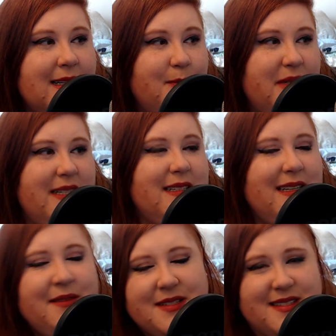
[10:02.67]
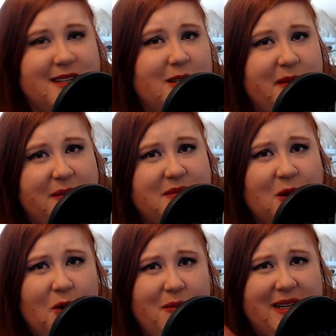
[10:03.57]
But even so, I mean, the
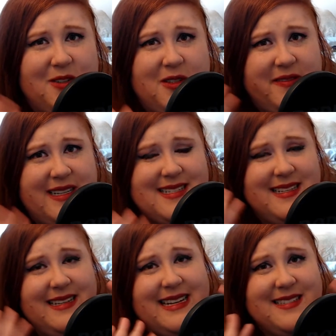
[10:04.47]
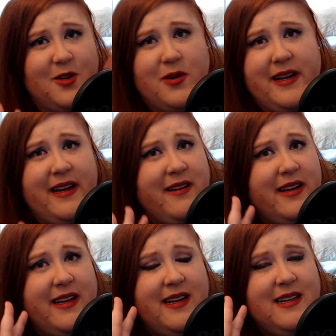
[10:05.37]
whole medical advice thing, that's a gray
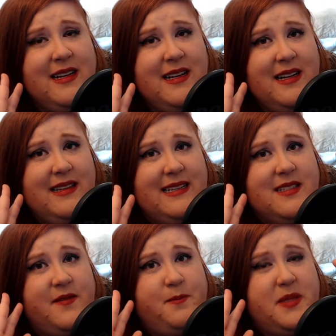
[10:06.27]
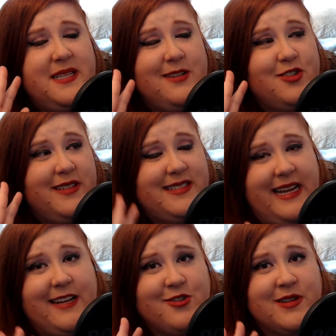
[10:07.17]
area. That's a potentially
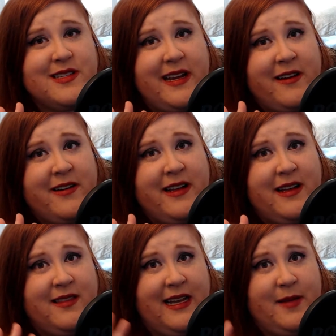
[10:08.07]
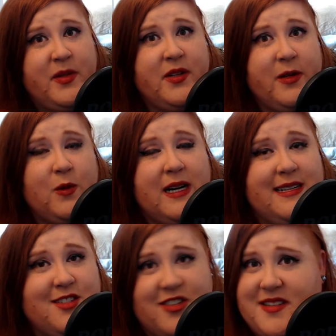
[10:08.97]
dangerous area,
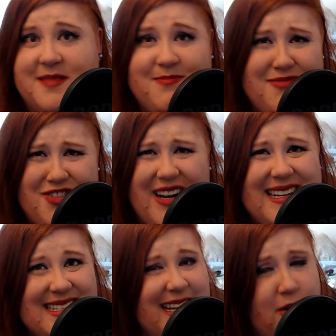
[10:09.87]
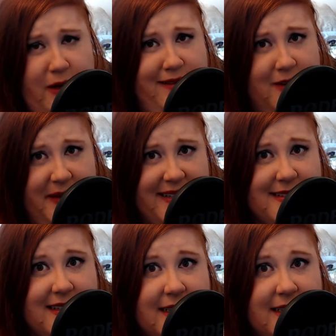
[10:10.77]
liability-wise. Just try to stay away from it.